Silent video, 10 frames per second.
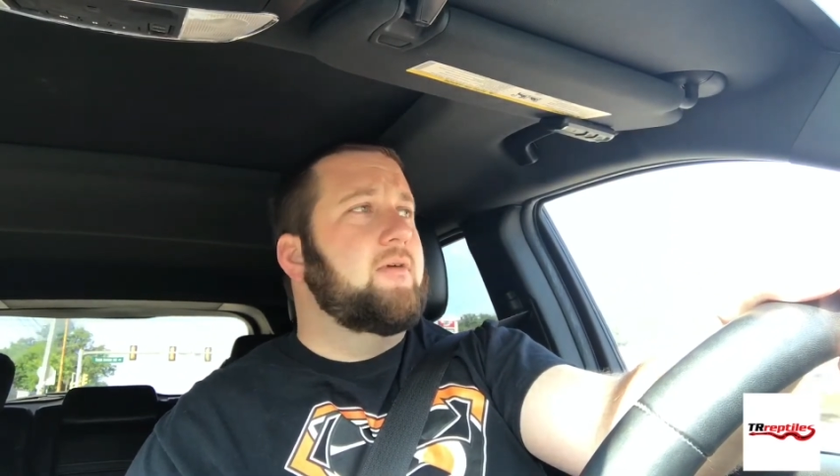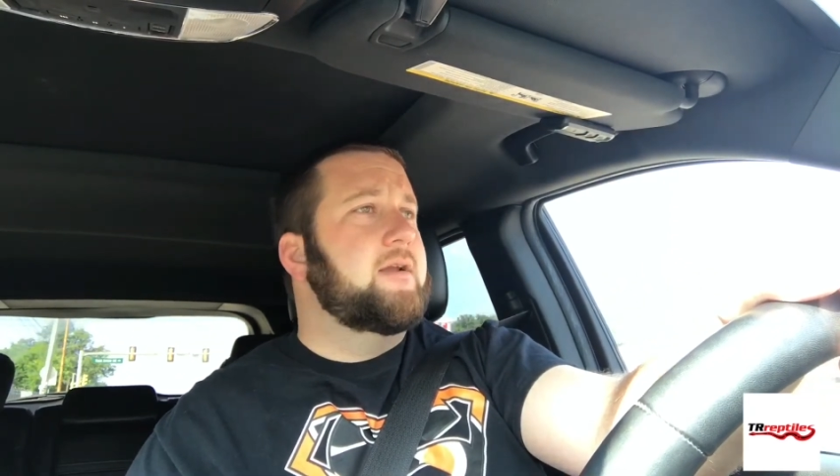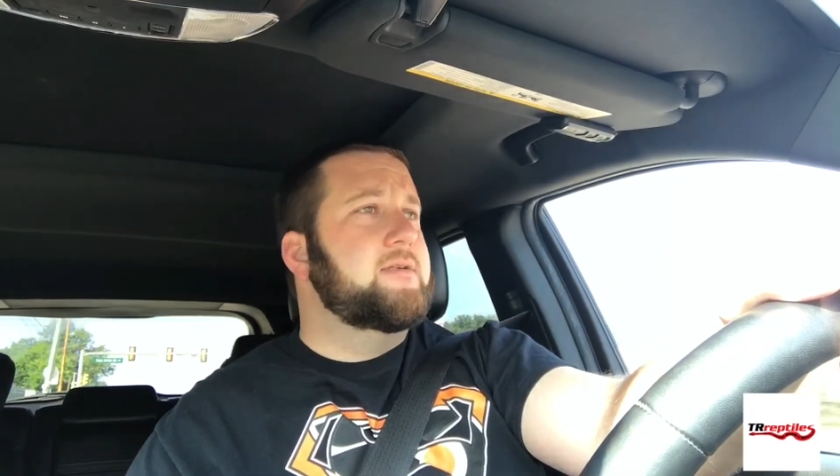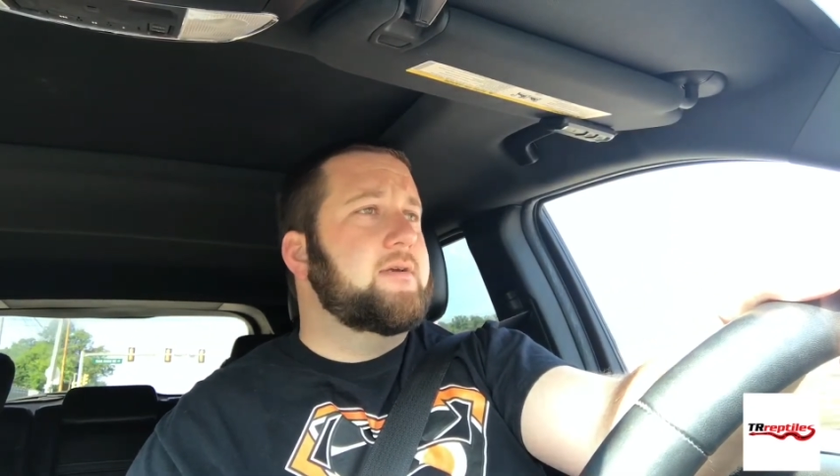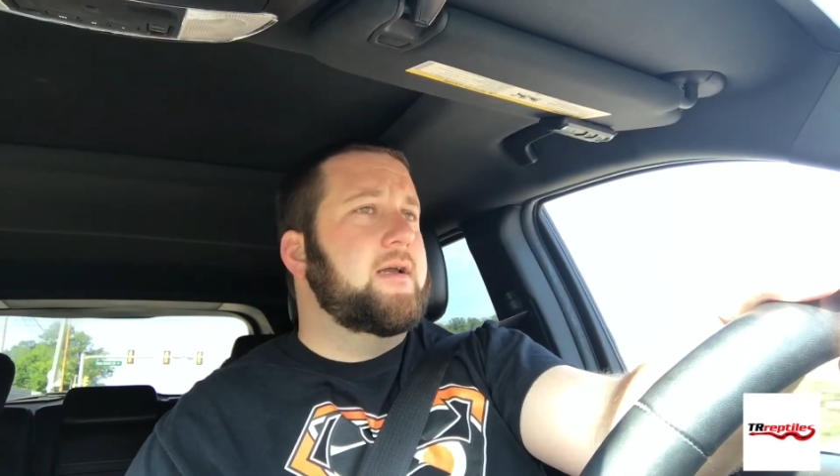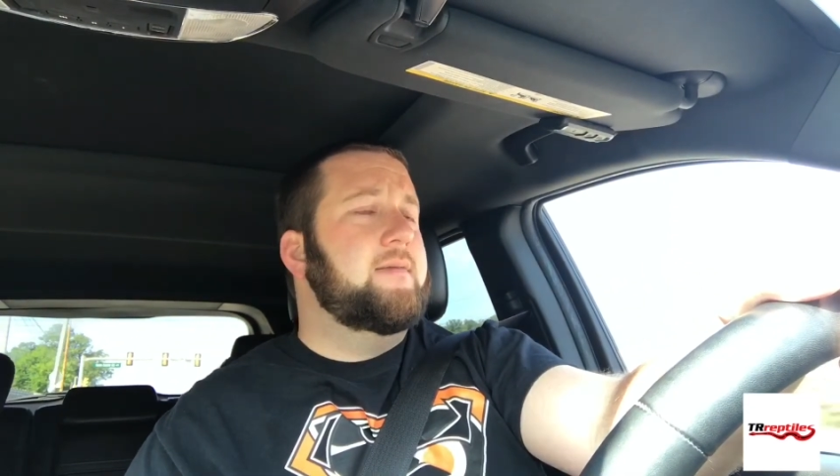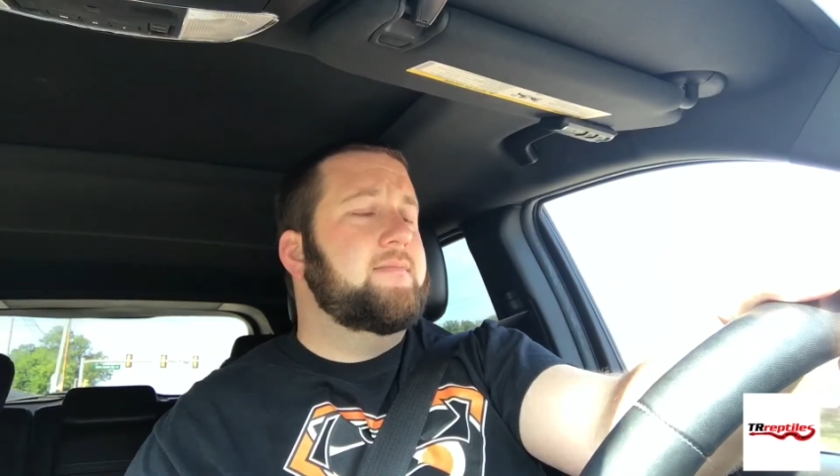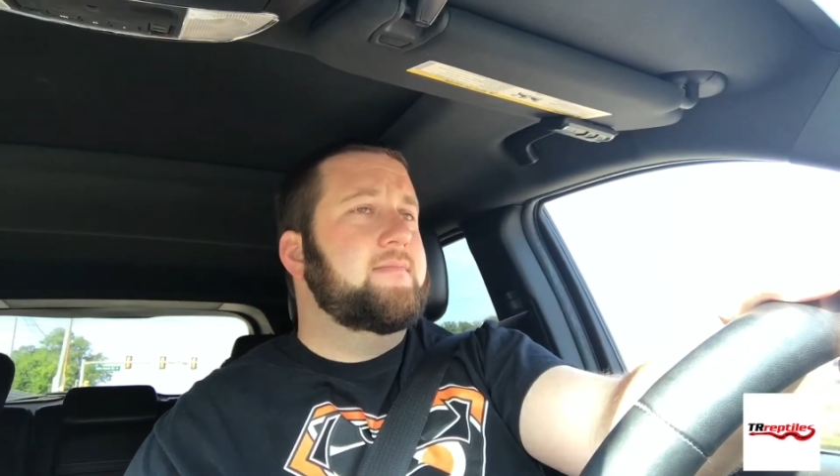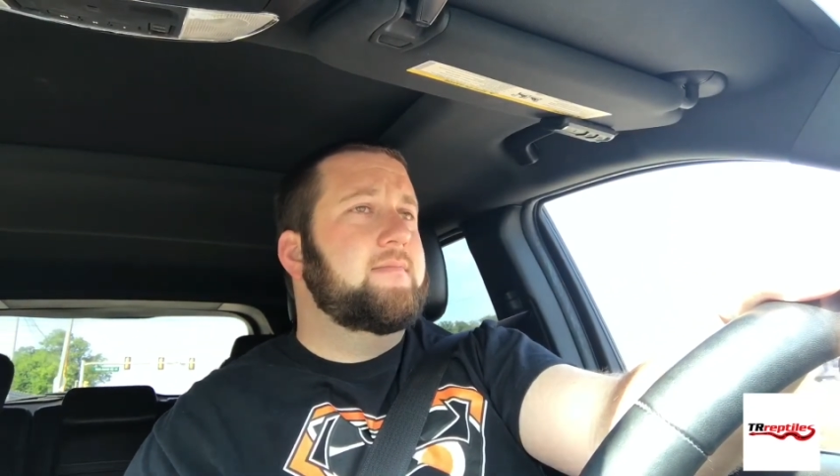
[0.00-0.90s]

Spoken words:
Red Stripe.